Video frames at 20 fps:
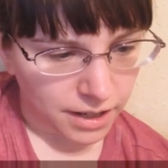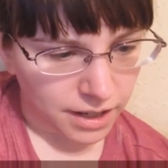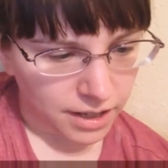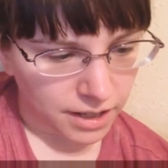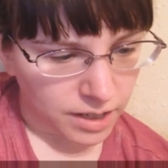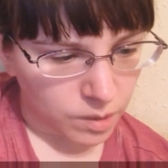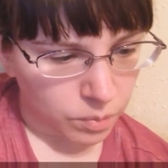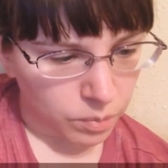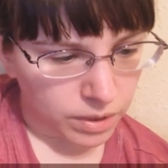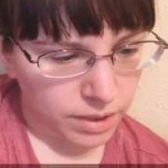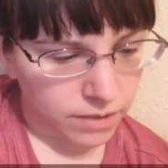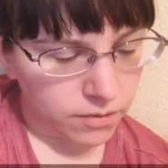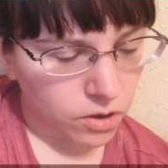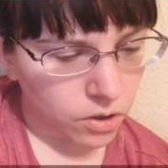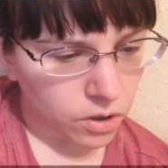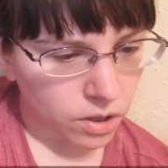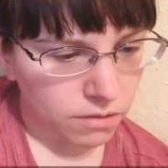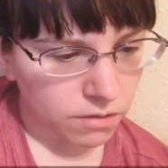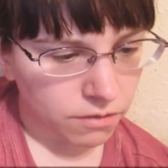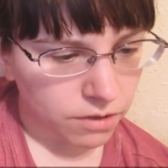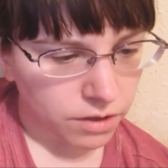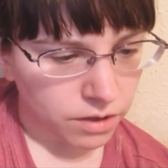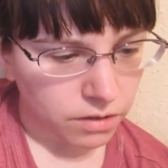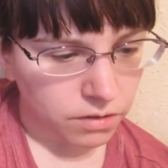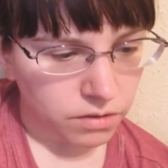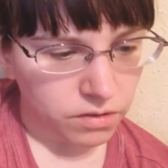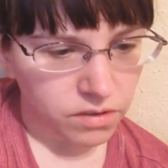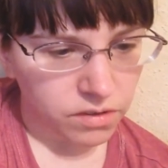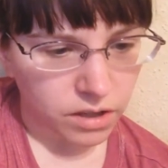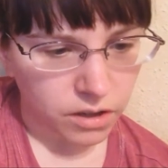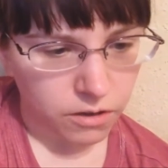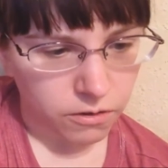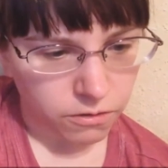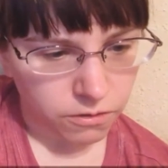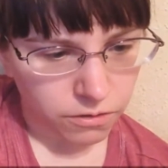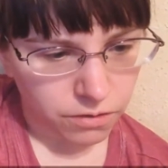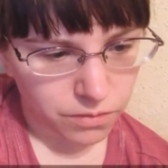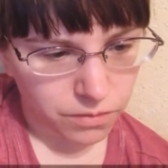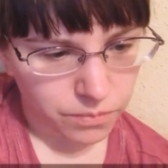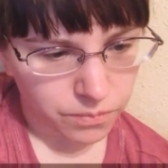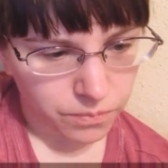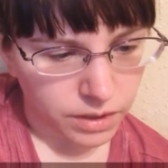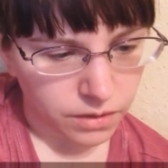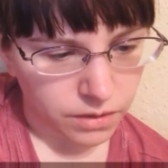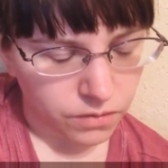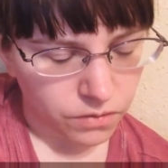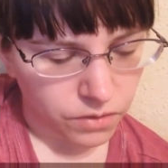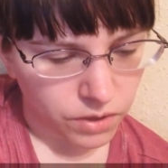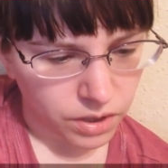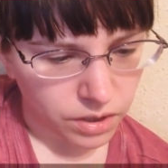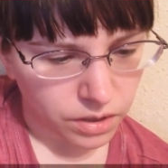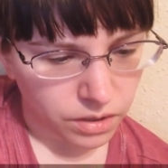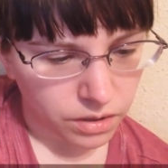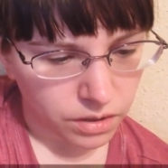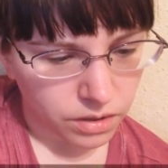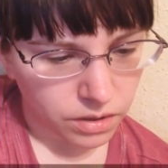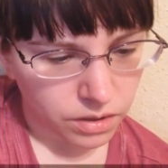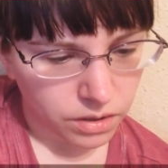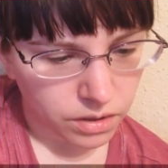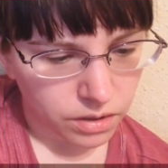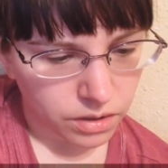and I believe all of their stuff is vegan,